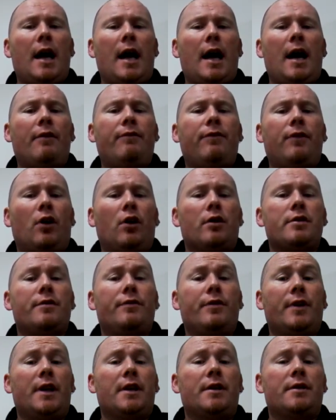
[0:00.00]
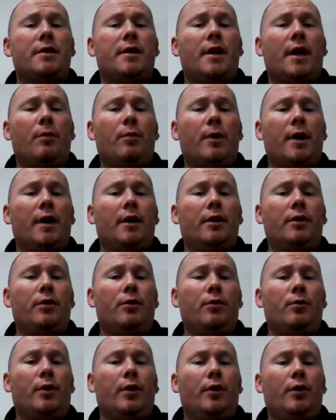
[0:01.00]
our philosophy is that we're going to
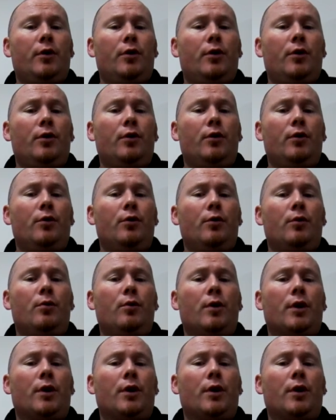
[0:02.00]
do what you